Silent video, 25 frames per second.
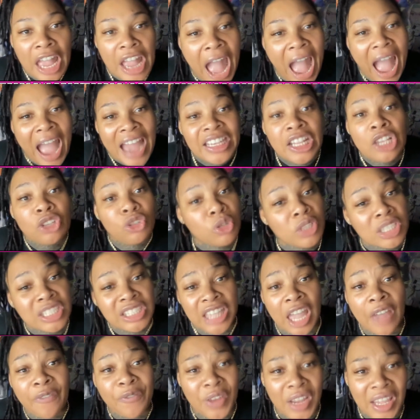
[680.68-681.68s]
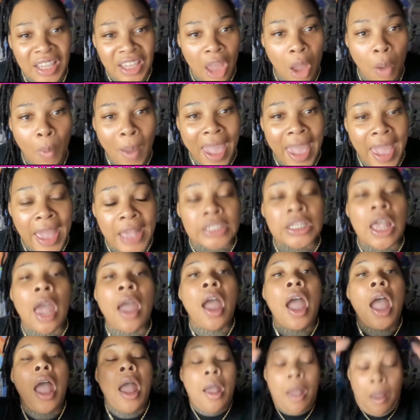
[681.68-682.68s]
I need you to stuff it in your ass.
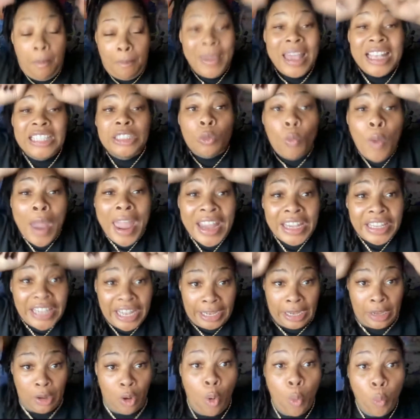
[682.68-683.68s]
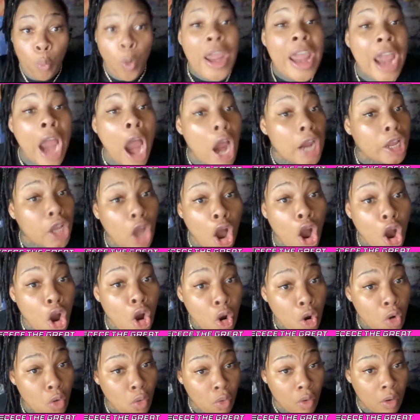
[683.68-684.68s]
Miss Wendy, we are
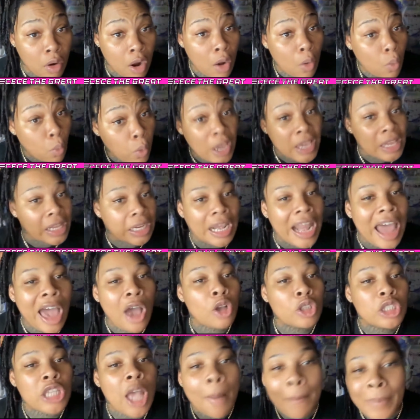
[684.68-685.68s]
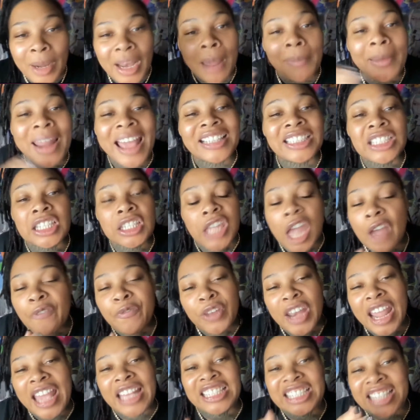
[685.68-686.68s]
cool. We close, but I'm not
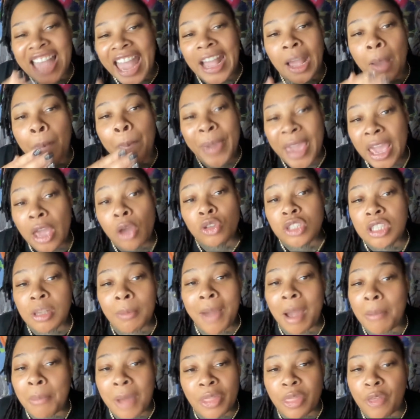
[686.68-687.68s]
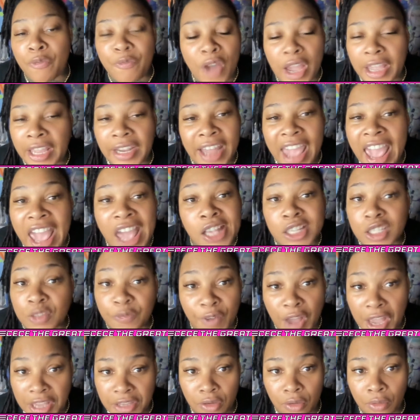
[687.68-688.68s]
stuffing that sack of pills in my motherfucking ass
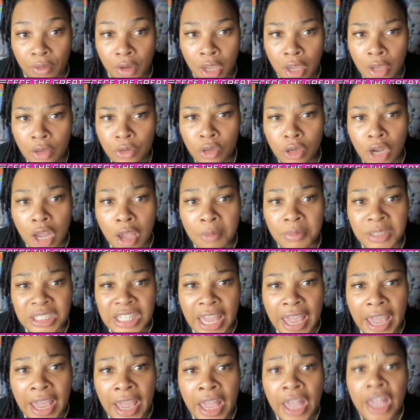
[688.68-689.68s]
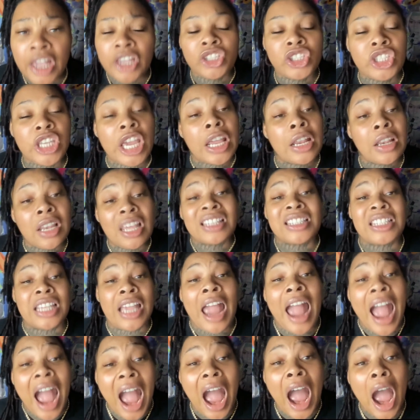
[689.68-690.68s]
for you. You know what I'm saying? She, listen,
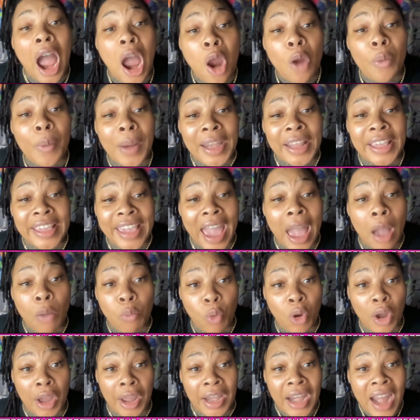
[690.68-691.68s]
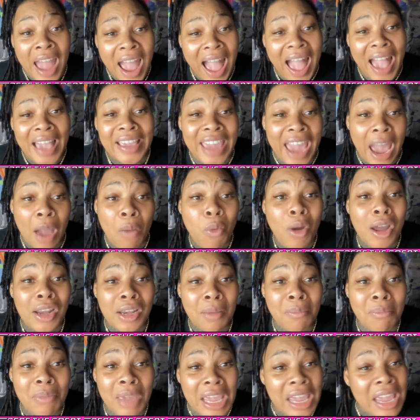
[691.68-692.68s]
I already got one. I got one
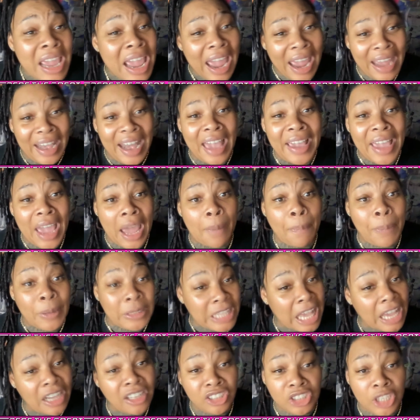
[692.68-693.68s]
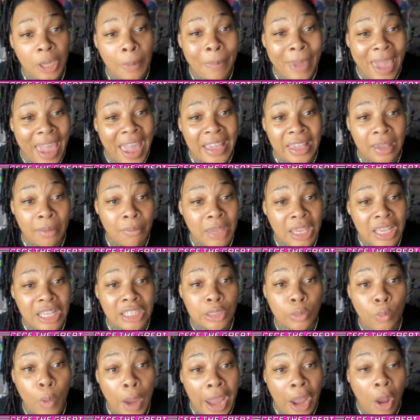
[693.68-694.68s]
in me, and I got a potato chip bag in me
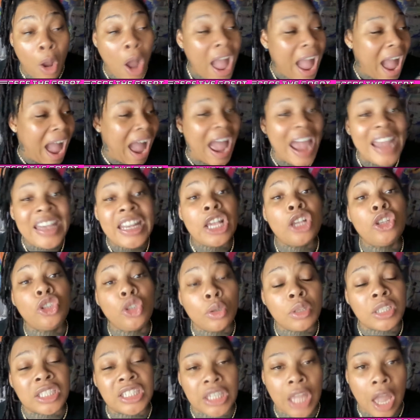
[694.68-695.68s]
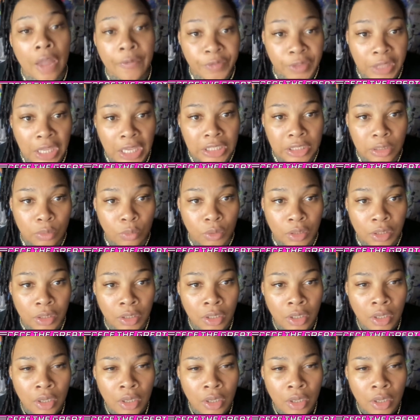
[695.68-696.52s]
as well. I need you to stuff this one.